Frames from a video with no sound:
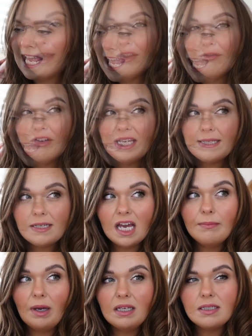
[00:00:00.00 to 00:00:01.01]
The first
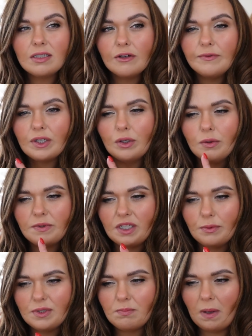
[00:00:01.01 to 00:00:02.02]
time I discovered
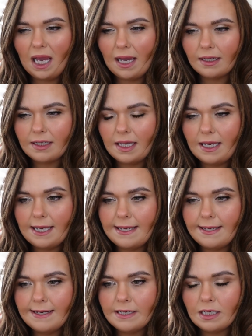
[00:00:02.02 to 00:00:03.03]
Cupshe was back
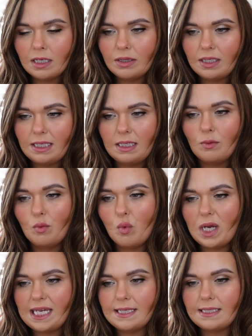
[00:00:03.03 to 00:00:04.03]
in the
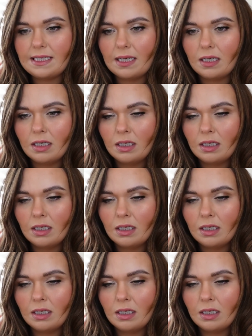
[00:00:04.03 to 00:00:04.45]
wit